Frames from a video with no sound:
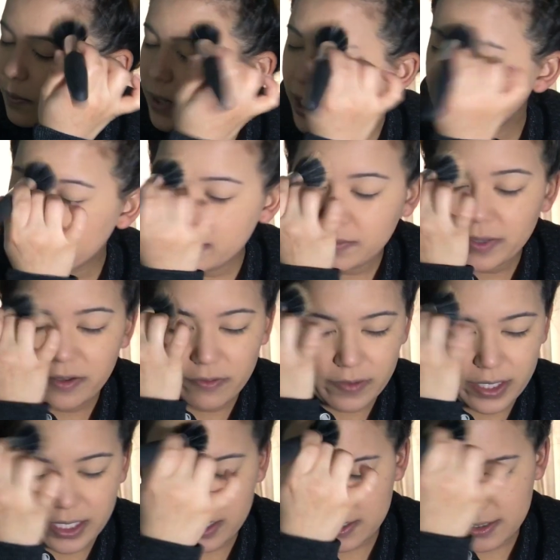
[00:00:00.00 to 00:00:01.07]
of patting my
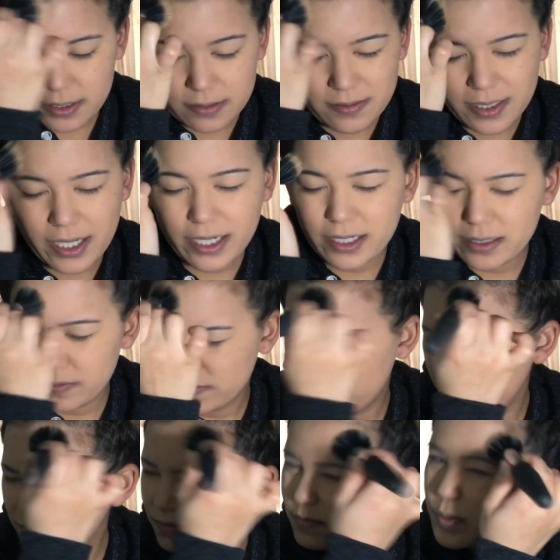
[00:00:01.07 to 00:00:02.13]
face, kind of
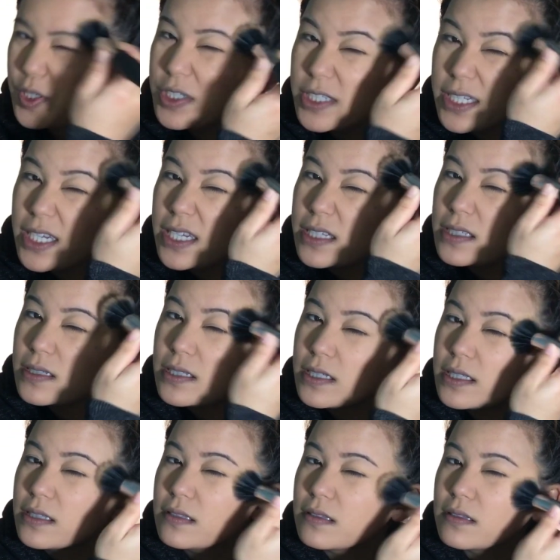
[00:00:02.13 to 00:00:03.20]
pushing it
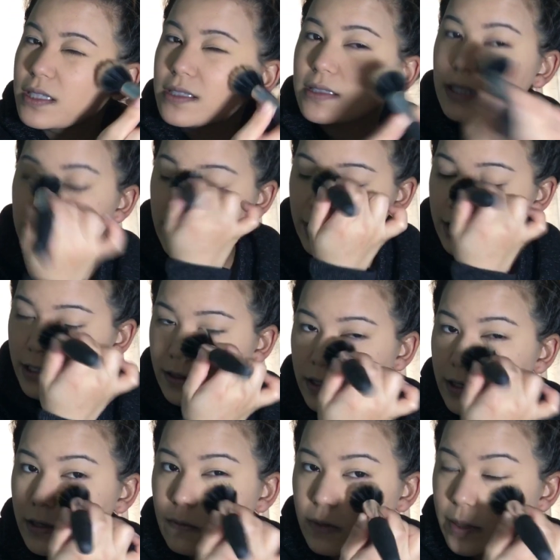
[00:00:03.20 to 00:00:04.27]
into the skin
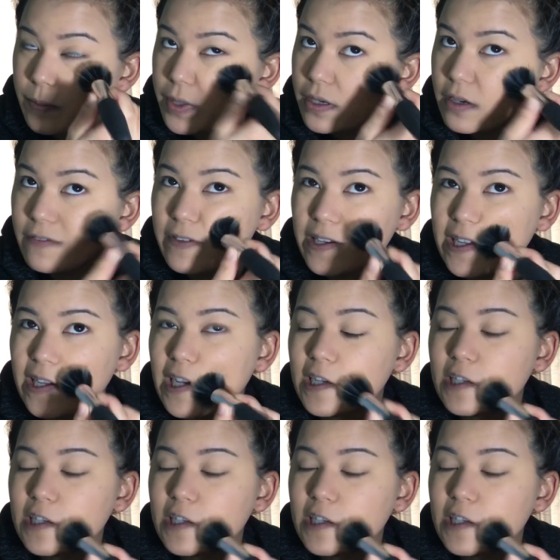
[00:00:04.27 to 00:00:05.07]
and wiping off any